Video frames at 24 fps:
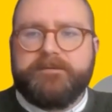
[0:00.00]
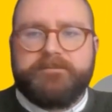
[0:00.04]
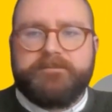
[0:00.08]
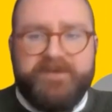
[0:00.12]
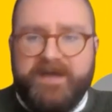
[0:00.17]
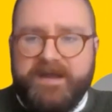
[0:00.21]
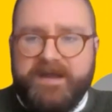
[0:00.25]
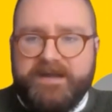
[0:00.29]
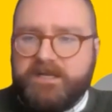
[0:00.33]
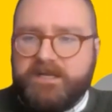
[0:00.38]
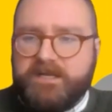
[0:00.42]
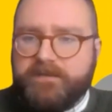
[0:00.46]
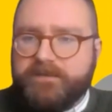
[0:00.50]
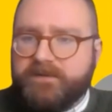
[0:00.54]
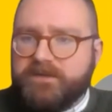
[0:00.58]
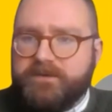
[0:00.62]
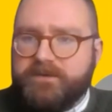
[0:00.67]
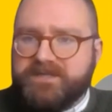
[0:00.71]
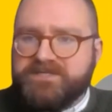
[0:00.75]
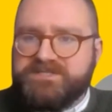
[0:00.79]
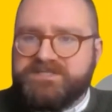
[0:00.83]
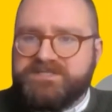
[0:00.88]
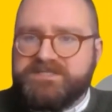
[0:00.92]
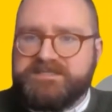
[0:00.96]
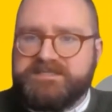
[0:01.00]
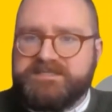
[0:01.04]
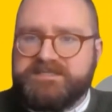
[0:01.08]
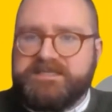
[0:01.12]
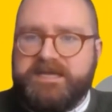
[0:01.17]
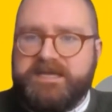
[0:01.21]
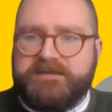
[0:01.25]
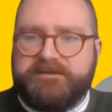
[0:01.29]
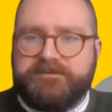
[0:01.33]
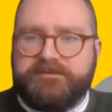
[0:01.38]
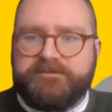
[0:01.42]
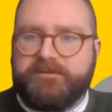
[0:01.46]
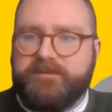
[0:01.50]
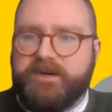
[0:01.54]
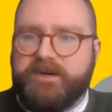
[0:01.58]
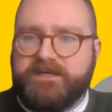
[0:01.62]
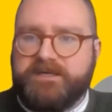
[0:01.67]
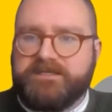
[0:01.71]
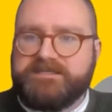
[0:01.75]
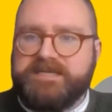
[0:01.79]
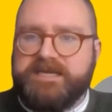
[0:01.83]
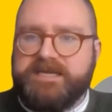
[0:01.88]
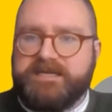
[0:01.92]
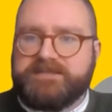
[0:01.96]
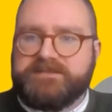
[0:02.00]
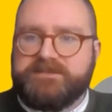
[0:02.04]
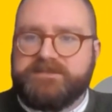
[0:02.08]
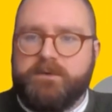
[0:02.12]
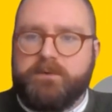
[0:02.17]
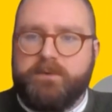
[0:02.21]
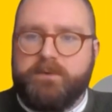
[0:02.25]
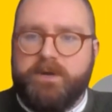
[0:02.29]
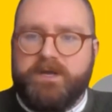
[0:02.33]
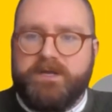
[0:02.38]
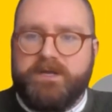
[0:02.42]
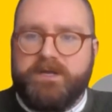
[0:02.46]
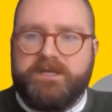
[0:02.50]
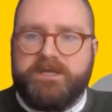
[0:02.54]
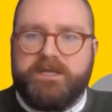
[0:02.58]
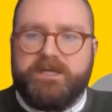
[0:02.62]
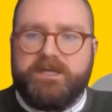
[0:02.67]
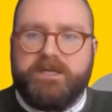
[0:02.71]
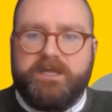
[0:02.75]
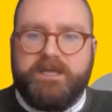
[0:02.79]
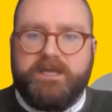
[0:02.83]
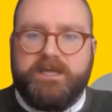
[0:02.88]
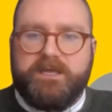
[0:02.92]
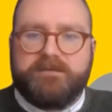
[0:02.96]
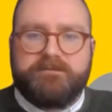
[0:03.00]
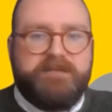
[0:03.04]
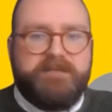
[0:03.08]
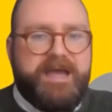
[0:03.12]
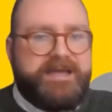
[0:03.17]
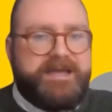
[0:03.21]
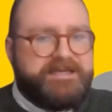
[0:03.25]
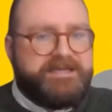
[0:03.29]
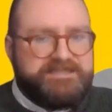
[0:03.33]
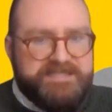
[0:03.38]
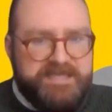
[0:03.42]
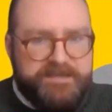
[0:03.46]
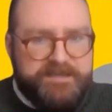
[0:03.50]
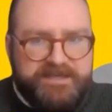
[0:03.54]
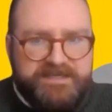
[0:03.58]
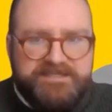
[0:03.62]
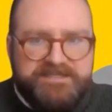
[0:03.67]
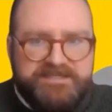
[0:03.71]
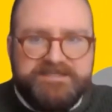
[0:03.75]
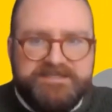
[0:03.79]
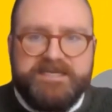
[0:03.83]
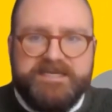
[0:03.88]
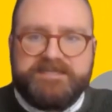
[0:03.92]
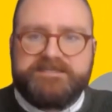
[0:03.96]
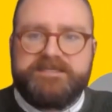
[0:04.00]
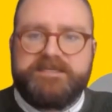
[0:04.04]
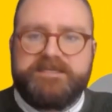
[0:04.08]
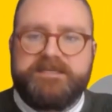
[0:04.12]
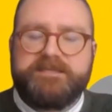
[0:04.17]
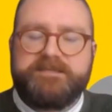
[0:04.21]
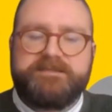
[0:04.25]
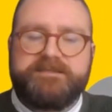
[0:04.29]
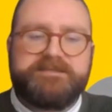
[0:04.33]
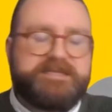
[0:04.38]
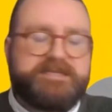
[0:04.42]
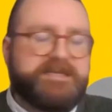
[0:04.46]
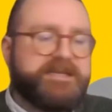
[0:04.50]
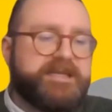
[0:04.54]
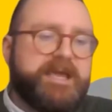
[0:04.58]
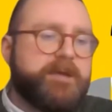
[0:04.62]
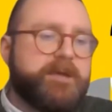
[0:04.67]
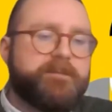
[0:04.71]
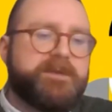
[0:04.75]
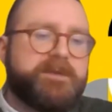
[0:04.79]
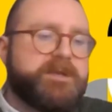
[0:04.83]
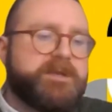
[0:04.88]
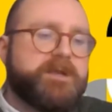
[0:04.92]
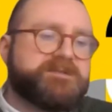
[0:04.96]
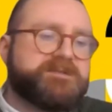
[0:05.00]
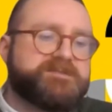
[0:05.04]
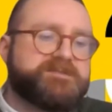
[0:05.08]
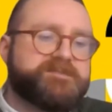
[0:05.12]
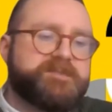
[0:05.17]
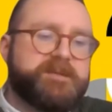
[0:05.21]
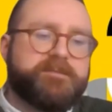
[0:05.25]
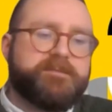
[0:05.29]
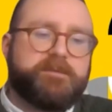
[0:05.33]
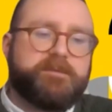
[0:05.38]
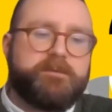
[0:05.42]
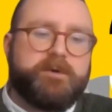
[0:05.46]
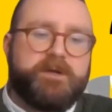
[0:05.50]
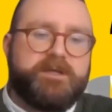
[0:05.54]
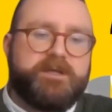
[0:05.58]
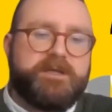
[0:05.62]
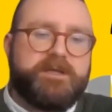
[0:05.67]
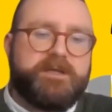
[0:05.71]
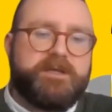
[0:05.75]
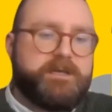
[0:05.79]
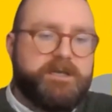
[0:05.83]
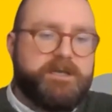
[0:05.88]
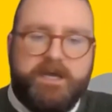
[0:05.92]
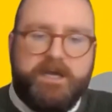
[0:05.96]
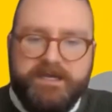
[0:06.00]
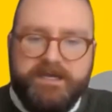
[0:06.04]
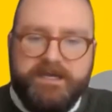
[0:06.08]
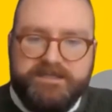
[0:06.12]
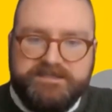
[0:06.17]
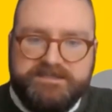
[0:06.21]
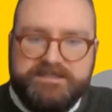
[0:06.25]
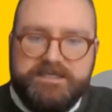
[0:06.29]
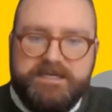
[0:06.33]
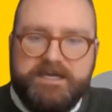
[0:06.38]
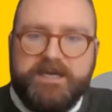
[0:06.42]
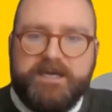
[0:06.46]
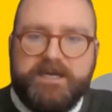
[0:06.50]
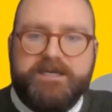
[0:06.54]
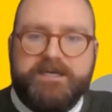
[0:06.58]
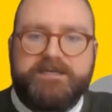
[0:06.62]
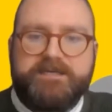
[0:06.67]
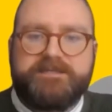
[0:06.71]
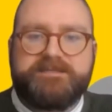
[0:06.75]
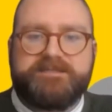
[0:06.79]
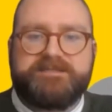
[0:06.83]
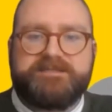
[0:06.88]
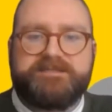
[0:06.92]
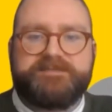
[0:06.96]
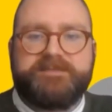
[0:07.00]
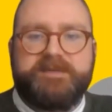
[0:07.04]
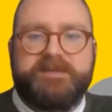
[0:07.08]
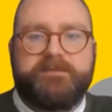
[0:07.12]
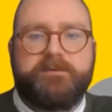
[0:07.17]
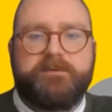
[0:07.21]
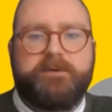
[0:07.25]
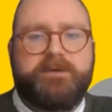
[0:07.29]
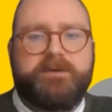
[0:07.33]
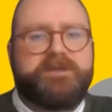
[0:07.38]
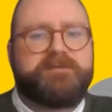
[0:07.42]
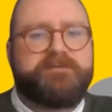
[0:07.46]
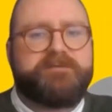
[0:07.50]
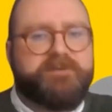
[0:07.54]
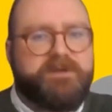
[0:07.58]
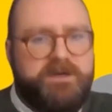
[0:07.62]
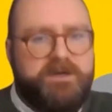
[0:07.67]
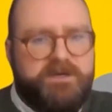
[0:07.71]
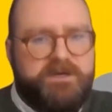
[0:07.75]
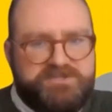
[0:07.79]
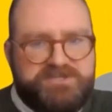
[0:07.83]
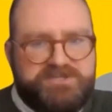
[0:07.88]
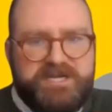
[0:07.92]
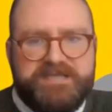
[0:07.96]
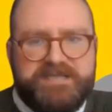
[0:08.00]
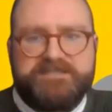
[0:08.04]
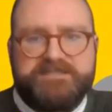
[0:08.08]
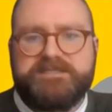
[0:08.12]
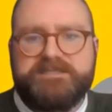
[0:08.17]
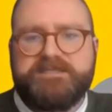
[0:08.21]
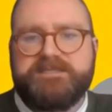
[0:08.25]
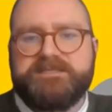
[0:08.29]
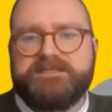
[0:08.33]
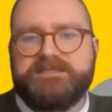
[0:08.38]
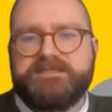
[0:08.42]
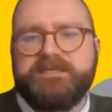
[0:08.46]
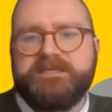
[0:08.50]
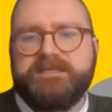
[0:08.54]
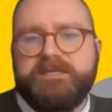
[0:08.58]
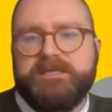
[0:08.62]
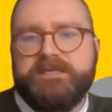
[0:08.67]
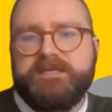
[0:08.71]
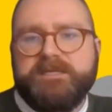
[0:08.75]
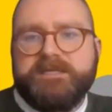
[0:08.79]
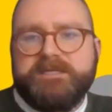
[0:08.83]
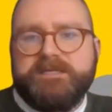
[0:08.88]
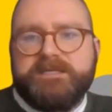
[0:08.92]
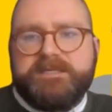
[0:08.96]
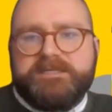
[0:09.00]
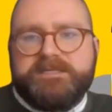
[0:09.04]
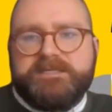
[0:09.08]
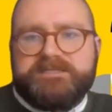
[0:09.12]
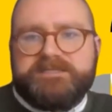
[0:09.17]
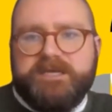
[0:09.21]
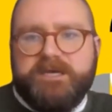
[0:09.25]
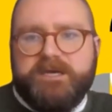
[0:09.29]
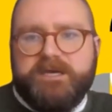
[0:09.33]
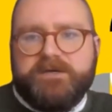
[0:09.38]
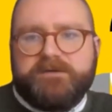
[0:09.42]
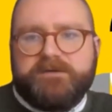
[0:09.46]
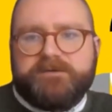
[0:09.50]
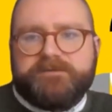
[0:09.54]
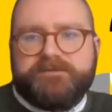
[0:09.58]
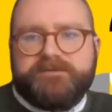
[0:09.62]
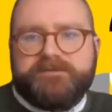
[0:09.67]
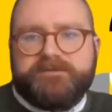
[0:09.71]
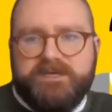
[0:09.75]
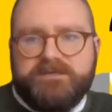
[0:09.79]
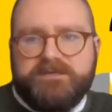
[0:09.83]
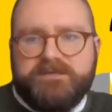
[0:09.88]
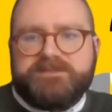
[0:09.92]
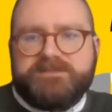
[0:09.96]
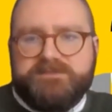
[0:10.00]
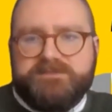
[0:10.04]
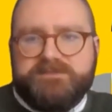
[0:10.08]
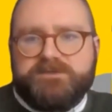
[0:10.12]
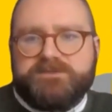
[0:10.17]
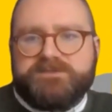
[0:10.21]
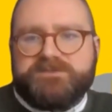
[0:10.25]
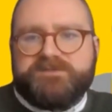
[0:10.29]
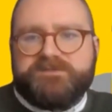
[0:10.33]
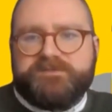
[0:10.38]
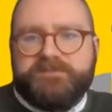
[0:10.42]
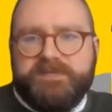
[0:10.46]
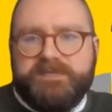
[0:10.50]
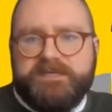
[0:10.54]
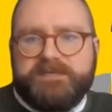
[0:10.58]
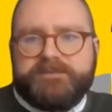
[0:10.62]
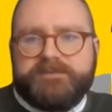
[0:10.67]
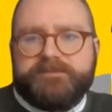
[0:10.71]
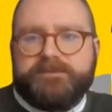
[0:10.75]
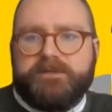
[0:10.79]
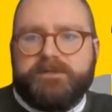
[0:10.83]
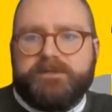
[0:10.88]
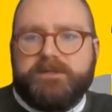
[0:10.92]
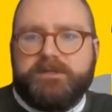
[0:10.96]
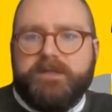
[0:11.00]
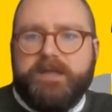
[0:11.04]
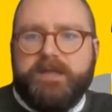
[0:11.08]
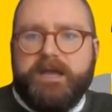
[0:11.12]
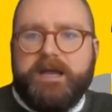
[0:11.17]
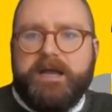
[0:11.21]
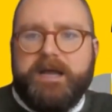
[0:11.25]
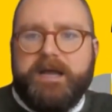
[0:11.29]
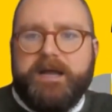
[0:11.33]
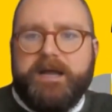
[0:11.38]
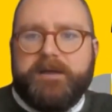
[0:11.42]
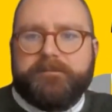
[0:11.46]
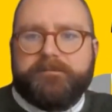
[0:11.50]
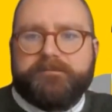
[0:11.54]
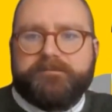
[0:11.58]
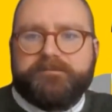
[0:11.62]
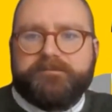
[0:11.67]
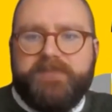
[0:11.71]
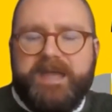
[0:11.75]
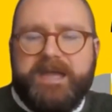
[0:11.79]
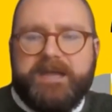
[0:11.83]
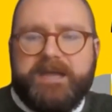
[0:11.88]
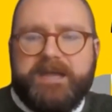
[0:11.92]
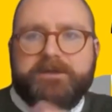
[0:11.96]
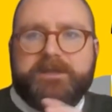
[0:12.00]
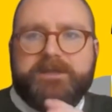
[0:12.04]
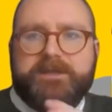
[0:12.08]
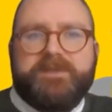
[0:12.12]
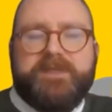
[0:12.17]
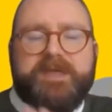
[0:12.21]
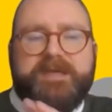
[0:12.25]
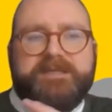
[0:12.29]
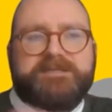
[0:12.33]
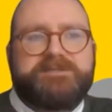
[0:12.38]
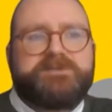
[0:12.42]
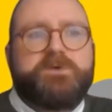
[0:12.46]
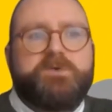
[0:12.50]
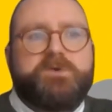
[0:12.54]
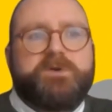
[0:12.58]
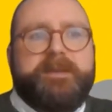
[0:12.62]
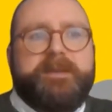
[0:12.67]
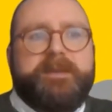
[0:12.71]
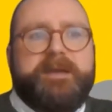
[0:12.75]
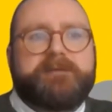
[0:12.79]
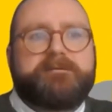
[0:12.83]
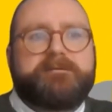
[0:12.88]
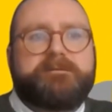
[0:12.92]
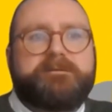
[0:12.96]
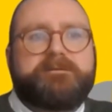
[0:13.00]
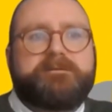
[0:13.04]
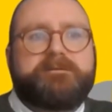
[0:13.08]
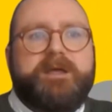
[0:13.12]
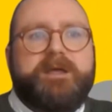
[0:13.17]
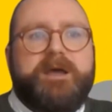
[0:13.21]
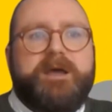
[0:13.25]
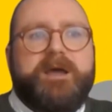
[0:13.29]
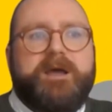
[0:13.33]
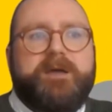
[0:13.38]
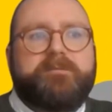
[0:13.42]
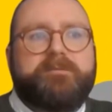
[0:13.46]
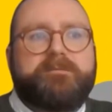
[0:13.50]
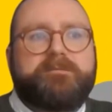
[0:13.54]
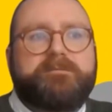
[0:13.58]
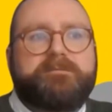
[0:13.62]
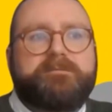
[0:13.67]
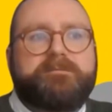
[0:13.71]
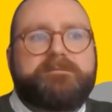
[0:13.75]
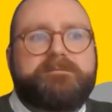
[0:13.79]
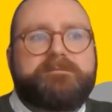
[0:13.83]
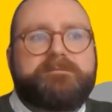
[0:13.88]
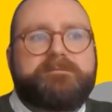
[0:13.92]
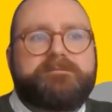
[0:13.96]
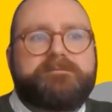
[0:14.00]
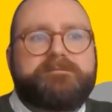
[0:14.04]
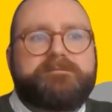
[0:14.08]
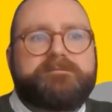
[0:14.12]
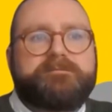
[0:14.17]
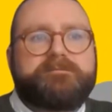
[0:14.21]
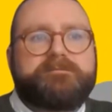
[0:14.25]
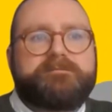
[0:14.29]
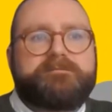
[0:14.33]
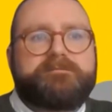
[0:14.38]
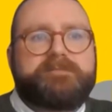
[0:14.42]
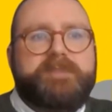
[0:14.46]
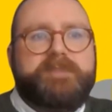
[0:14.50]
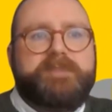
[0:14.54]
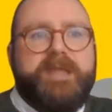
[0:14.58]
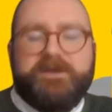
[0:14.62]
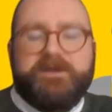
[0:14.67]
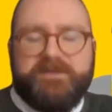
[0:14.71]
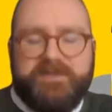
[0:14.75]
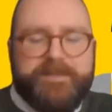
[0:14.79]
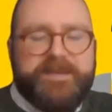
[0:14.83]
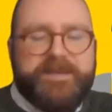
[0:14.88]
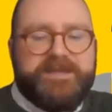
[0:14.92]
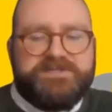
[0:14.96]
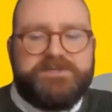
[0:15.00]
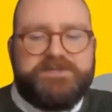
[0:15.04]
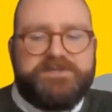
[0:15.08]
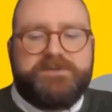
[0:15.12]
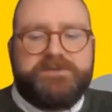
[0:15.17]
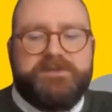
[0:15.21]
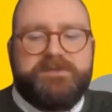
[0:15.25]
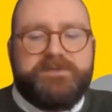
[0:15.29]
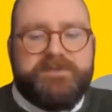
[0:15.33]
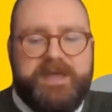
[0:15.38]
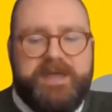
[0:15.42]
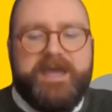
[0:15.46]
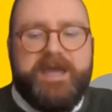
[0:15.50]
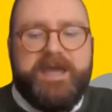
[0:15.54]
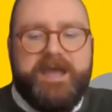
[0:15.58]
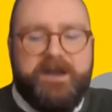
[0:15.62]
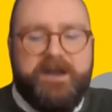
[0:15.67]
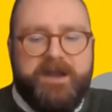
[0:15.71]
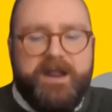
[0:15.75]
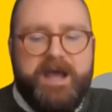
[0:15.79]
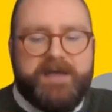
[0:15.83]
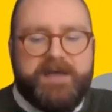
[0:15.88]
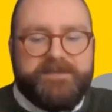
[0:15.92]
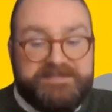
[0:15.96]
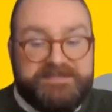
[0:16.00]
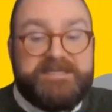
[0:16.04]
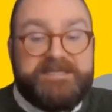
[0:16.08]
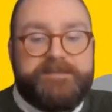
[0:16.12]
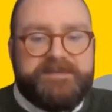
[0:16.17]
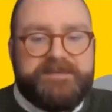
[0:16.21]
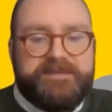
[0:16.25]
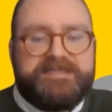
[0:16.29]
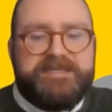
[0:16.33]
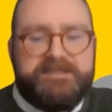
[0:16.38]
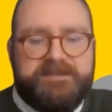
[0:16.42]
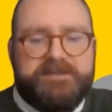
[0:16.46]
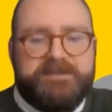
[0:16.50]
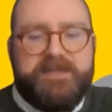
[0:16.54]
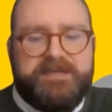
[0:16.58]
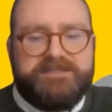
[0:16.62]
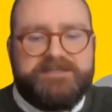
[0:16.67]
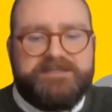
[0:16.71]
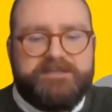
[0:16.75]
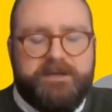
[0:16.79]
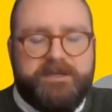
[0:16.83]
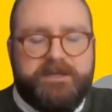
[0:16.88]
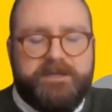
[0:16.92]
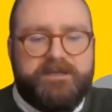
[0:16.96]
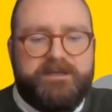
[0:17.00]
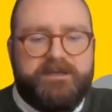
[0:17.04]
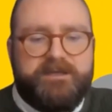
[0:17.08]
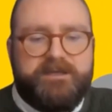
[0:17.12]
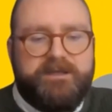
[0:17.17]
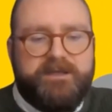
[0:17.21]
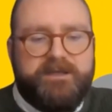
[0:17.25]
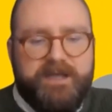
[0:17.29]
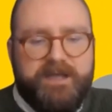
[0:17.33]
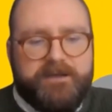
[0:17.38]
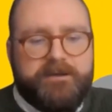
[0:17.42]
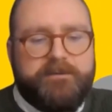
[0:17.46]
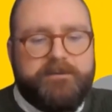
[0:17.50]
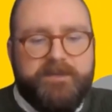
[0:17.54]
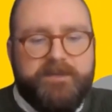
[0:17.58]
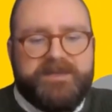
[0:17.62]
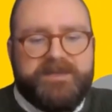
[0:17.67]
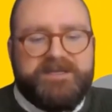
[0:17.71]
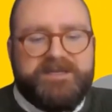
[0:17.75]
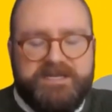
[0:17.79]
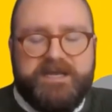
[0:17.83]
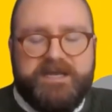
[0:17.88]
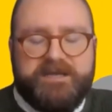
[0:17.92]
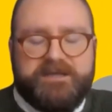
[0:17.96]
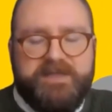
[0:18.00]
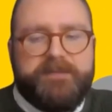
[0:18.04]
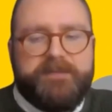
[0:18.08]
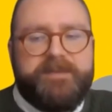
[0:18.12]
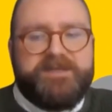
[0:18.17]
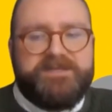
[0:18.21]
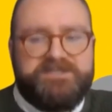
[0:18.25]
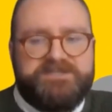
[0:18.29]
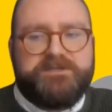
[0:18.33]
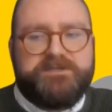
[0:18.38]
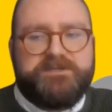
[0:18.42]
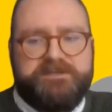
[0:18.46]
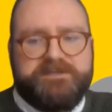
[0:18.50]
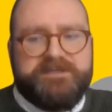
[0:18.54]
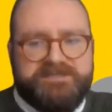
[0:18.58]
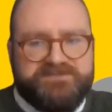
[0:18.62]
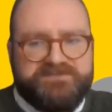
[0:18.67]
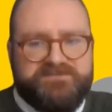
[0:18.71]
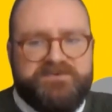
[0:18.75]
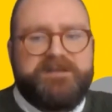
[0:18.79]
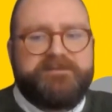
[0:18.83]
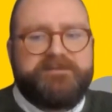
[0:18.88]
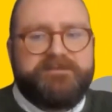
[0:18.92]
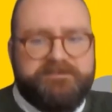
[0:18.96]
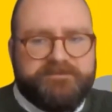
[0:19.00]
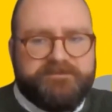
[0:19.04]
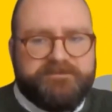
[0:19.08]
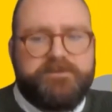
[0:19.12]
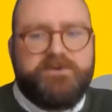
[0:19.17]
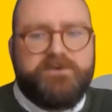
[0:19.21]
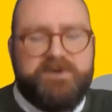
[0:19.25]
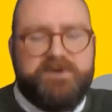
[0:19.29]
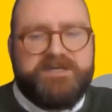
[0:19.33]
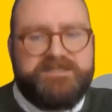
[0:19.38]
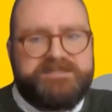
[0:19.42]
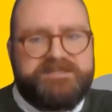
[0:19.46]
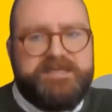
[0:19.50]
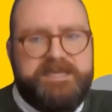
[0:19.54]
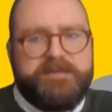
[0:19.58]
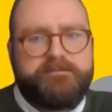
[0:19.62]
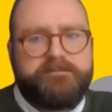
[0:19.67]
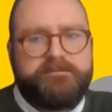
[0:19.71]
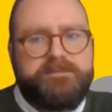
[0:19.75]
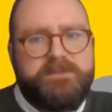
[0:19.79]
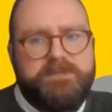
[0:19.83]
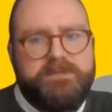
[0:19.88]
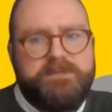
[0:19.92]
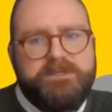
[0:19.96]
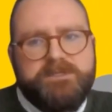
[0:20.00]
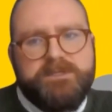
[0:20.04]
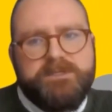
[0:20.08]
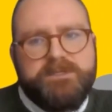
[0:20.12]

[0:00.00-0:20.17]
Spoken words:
We had a couple of questions today from architects who are working in academic settings. And again, we know there's people working client side, there's people working for contractors. So for those sorts of people, how can they talk about, how can they make sure that their the CPD that they're doing, how can they make sure that it's relevant for our scheme?